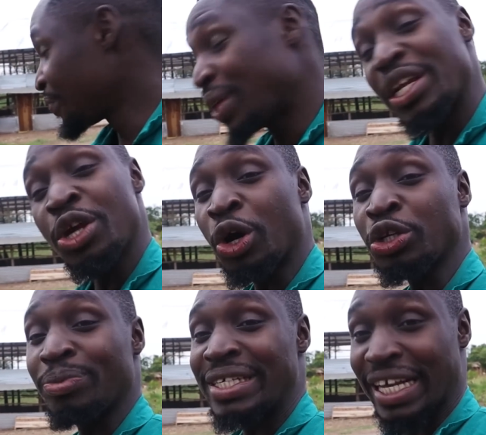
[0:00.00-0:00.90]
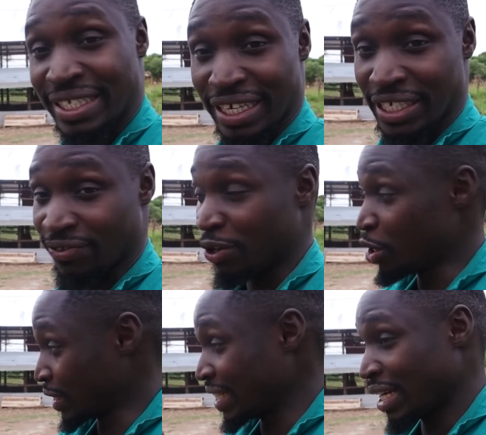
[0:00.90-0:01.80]
then you're going to be successful.
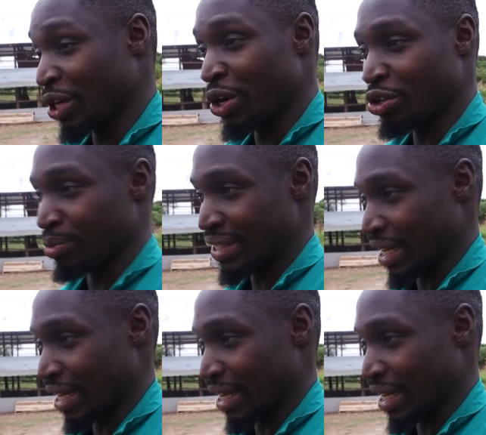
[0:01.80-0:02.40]
You're certainly going to be